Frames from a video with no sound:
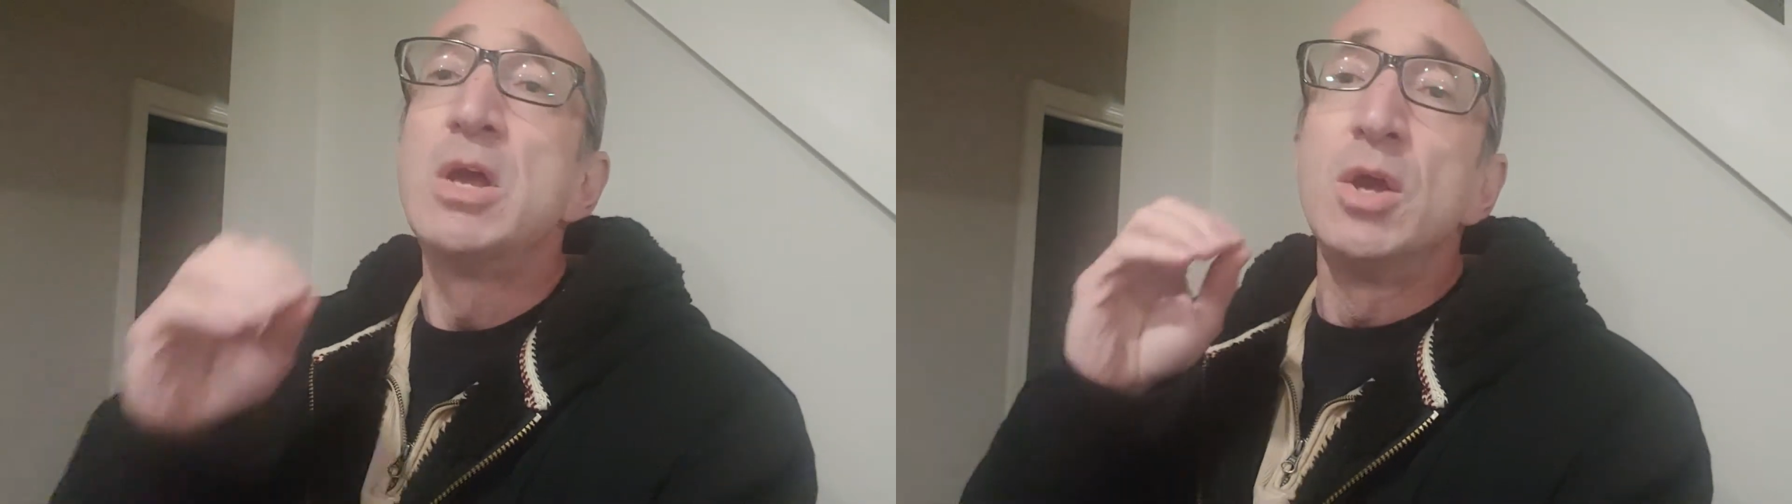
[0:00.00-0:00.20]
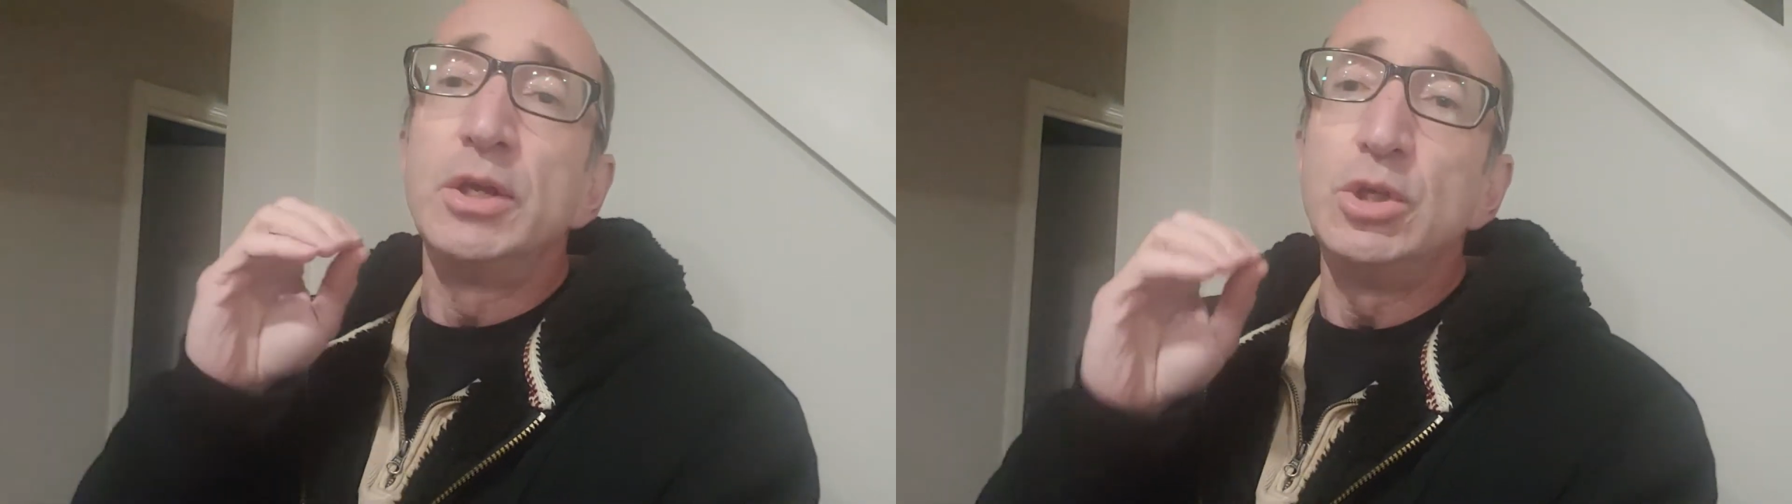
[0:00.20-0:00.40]

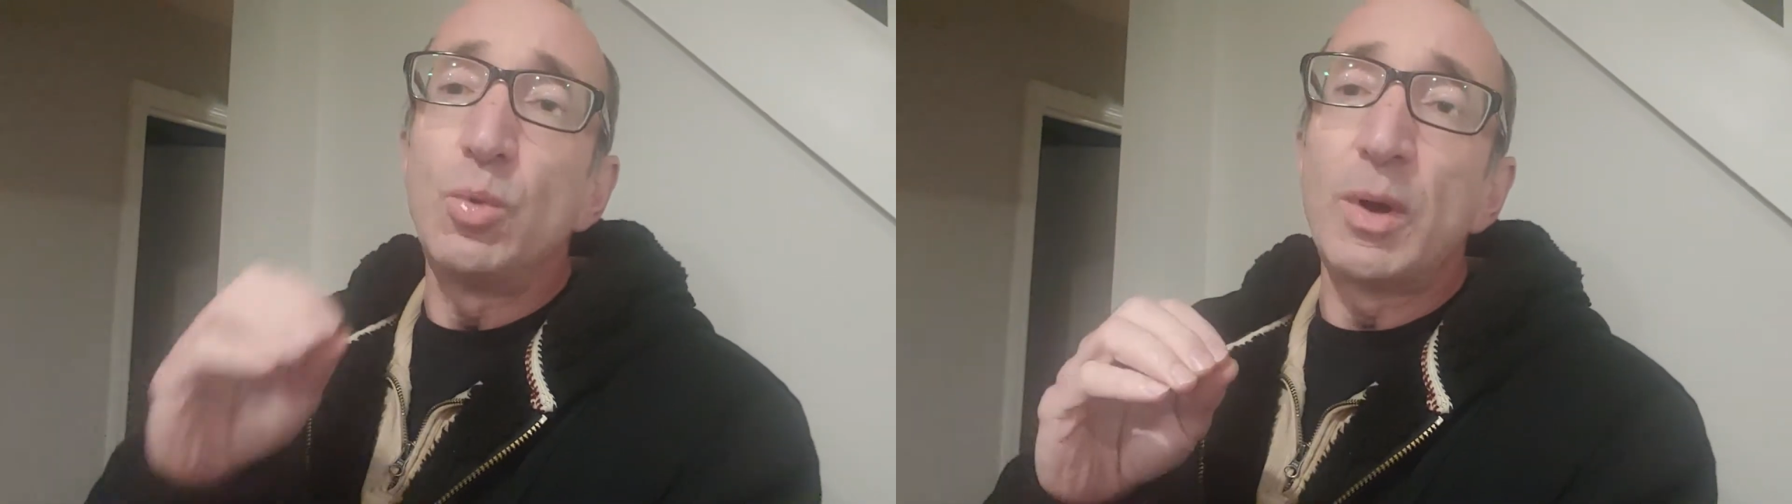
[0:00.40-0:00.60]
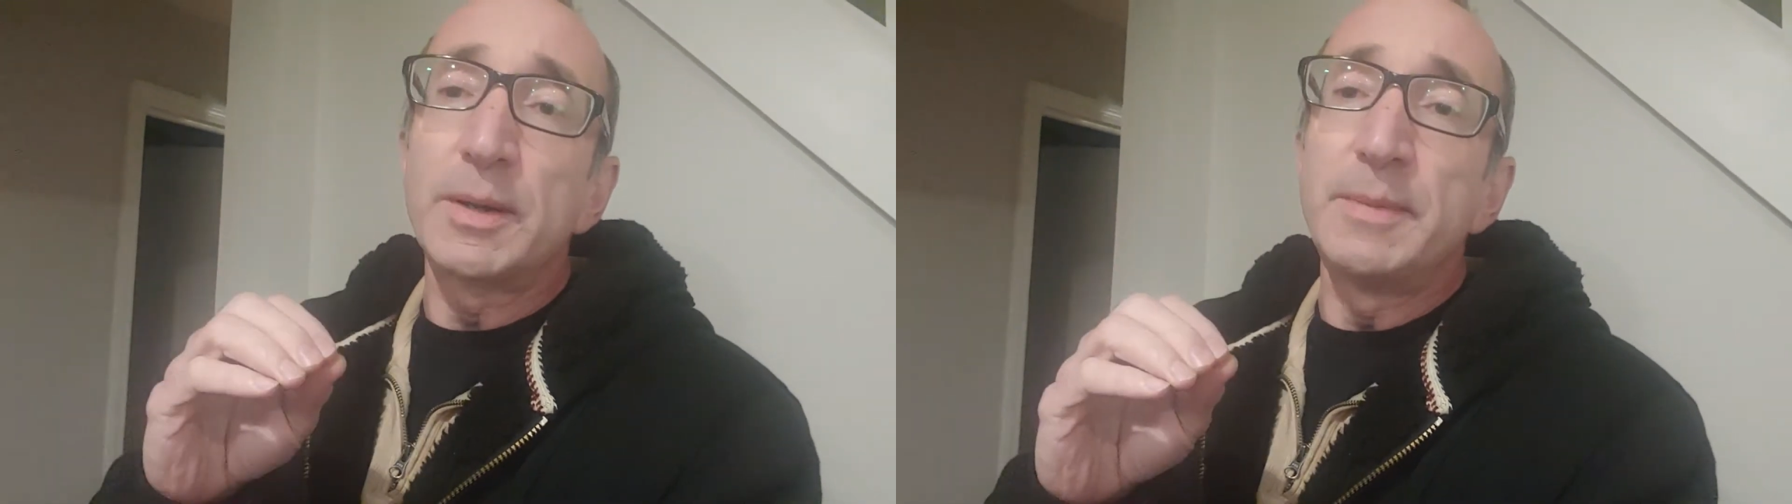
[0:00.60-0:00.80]
you
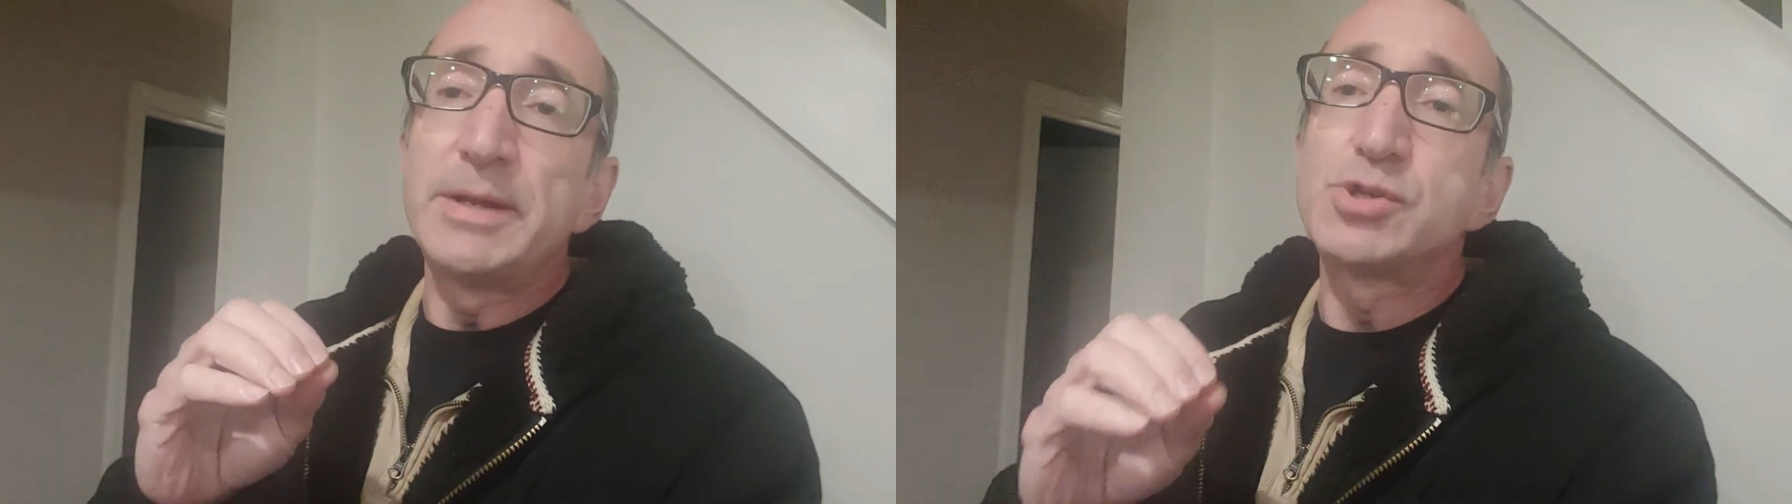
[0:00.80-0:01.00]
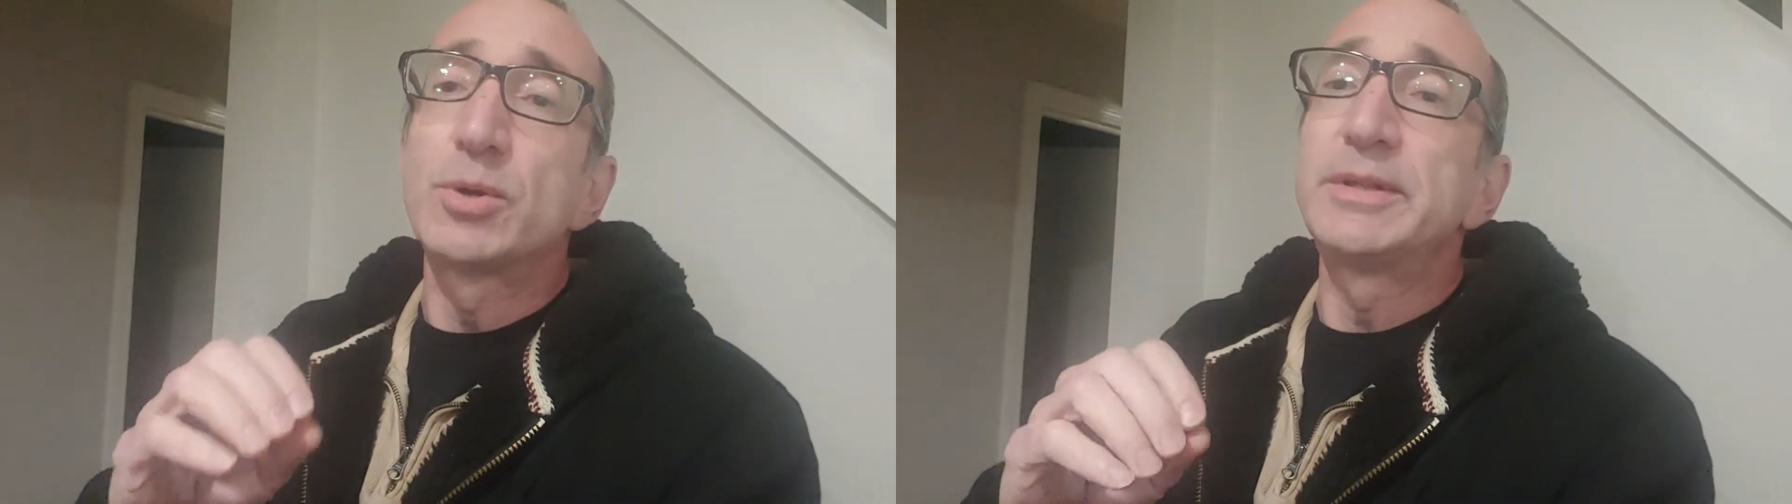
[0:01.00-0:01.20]
want to make
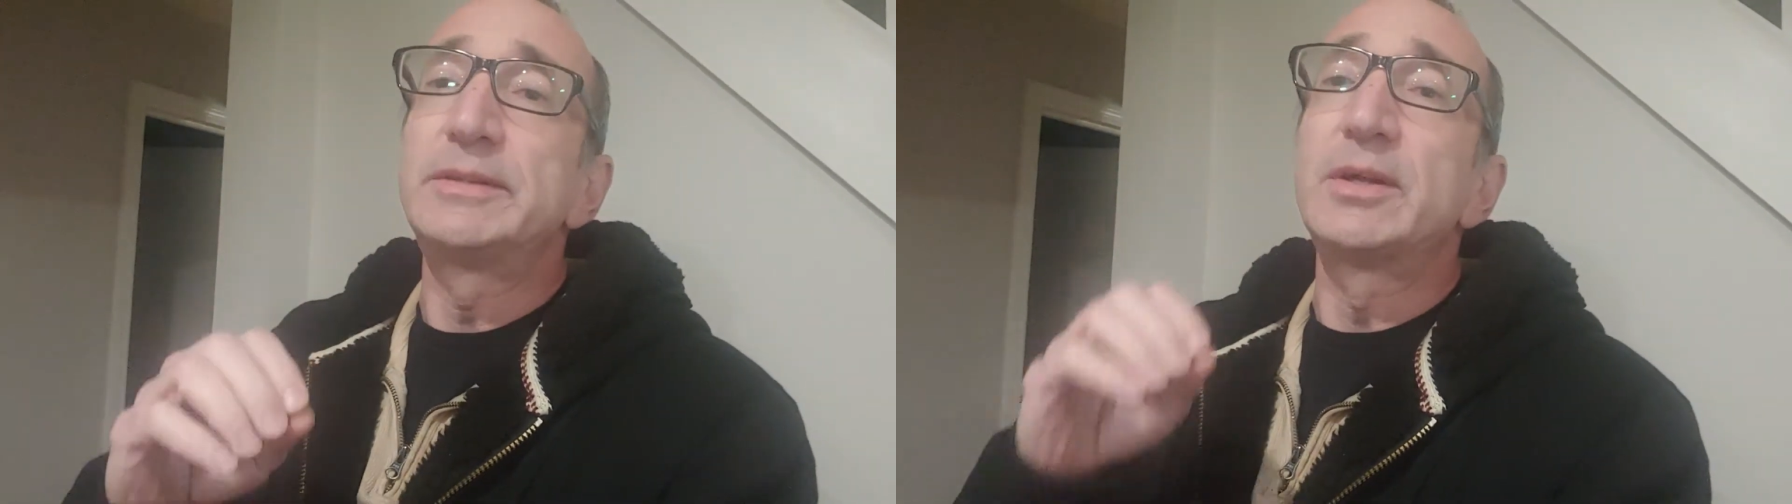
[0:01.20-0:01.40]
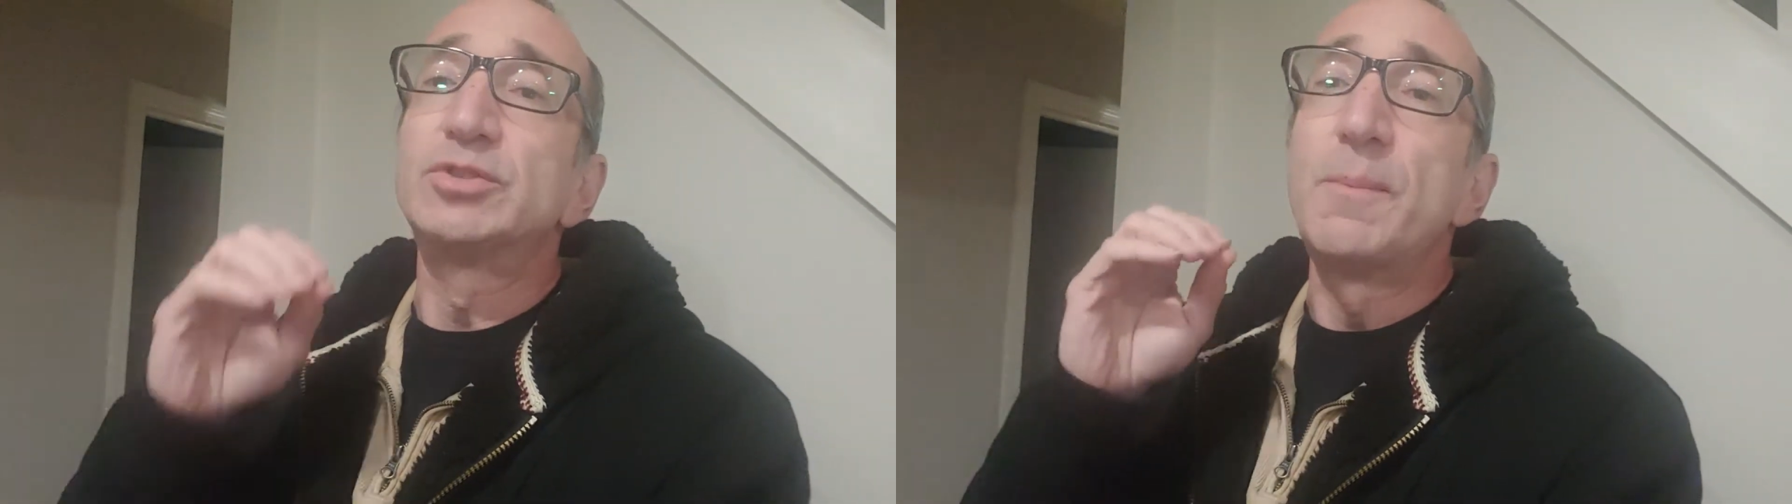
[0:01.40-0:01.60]
sure that
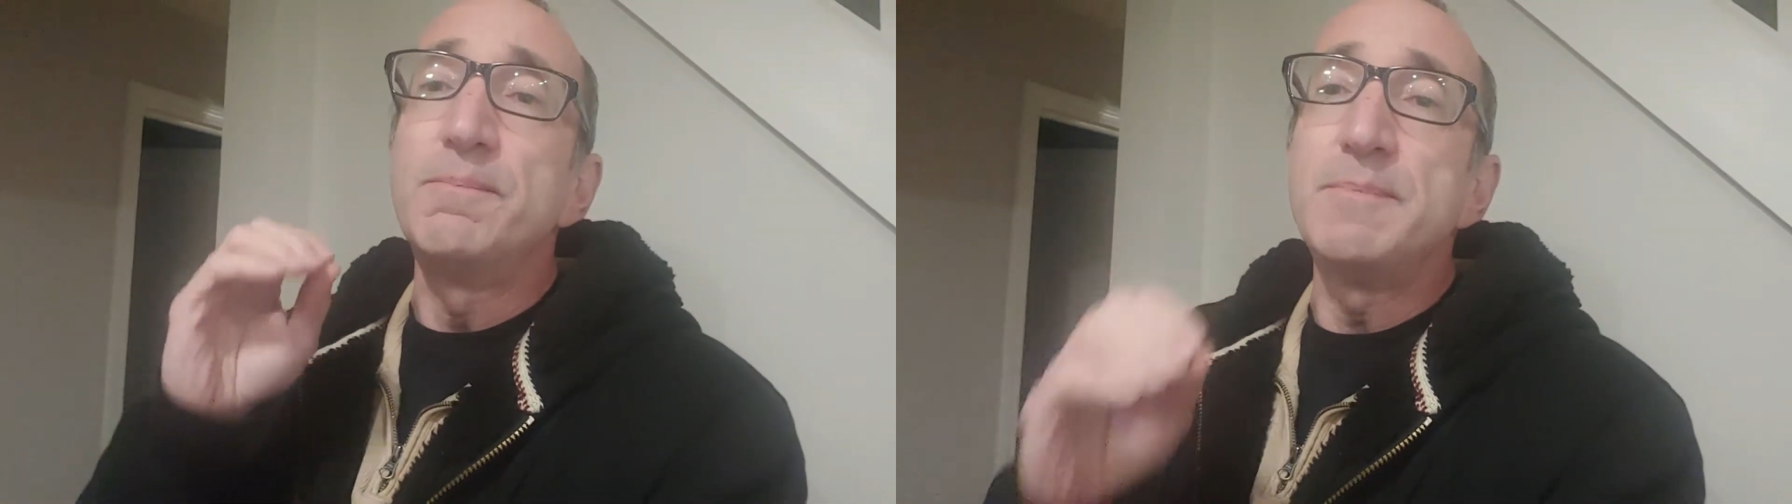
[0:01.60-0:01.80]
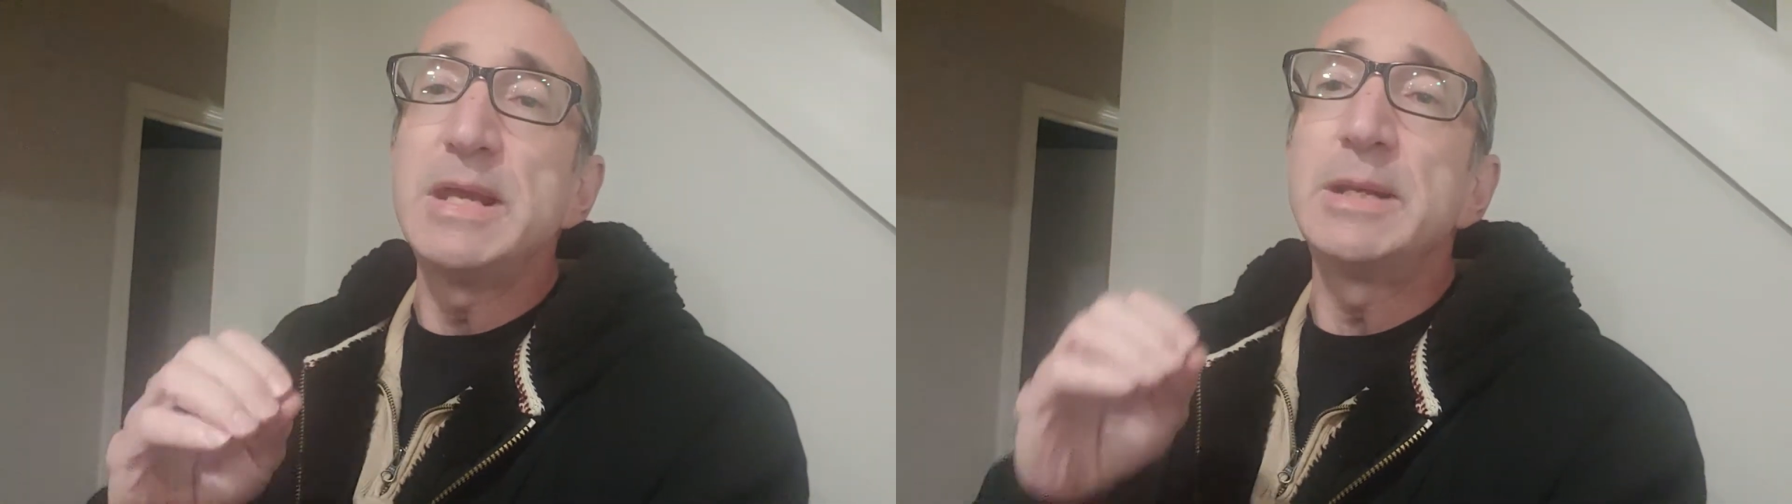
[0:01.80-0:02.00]
there's a
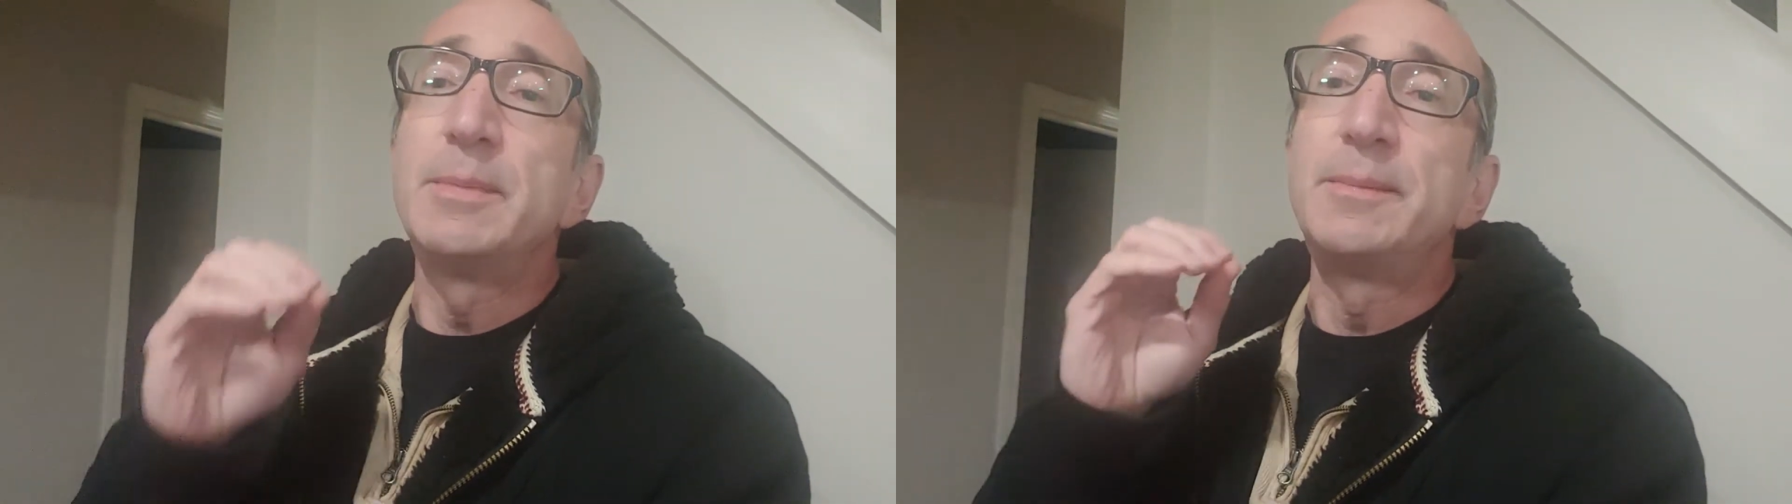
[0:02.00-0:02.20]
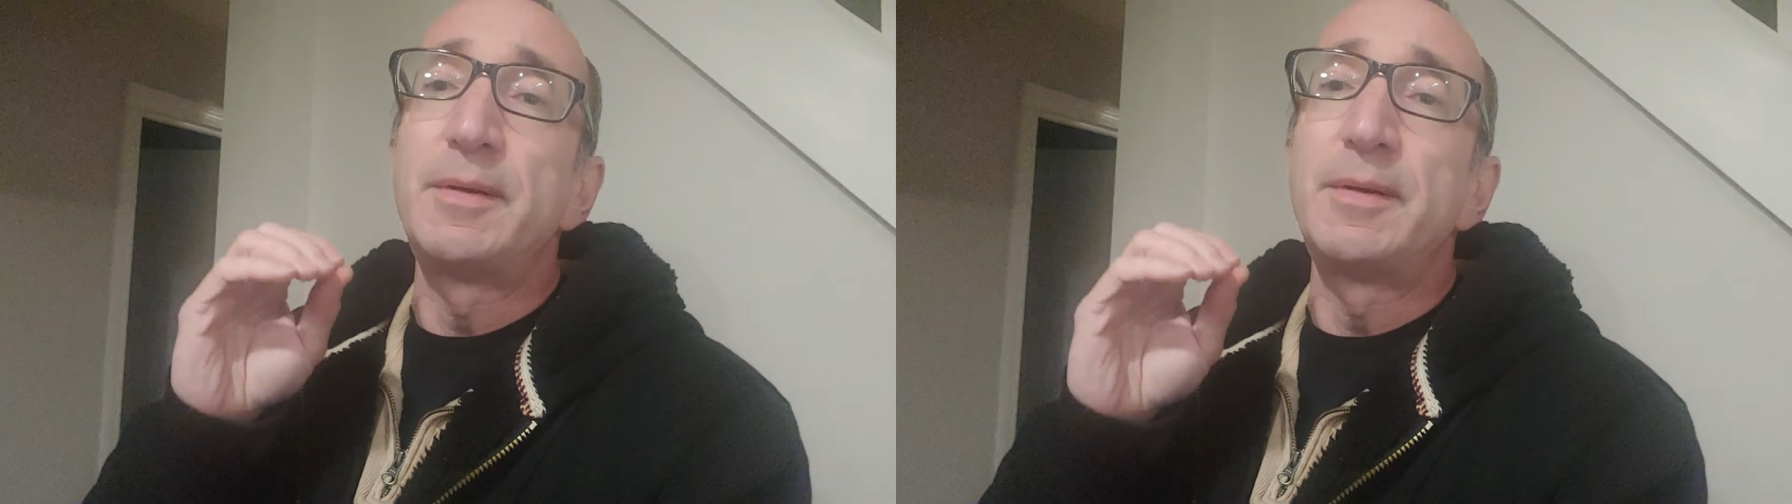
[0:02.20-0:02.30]
minimum